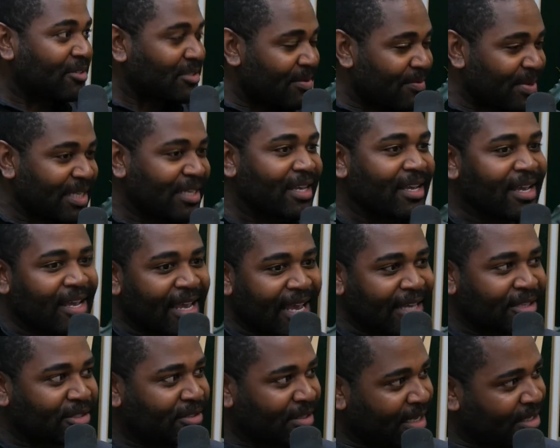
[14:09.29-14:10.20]
I mean,
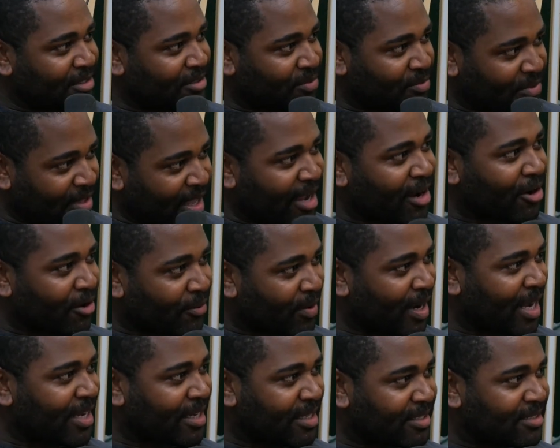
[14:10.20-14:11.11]
it's there,
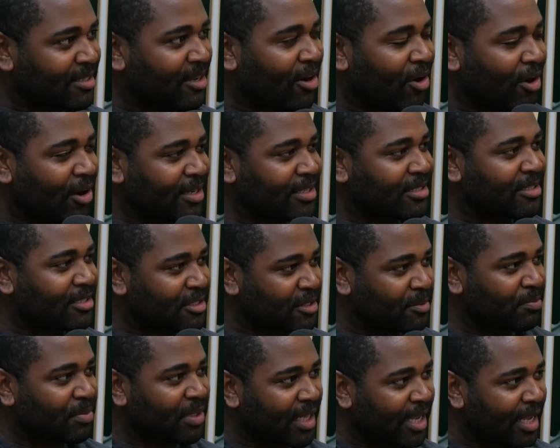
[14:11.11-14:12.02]
right? It's on
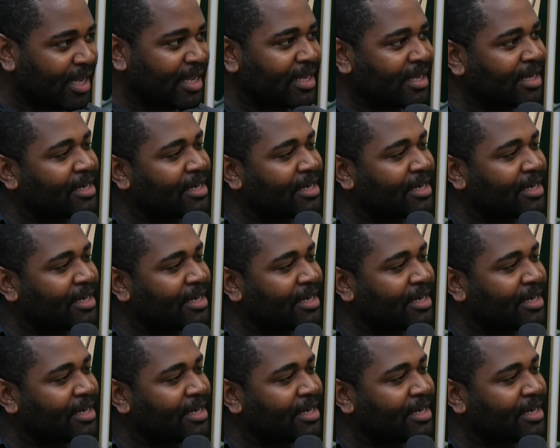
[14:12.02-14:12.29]
display.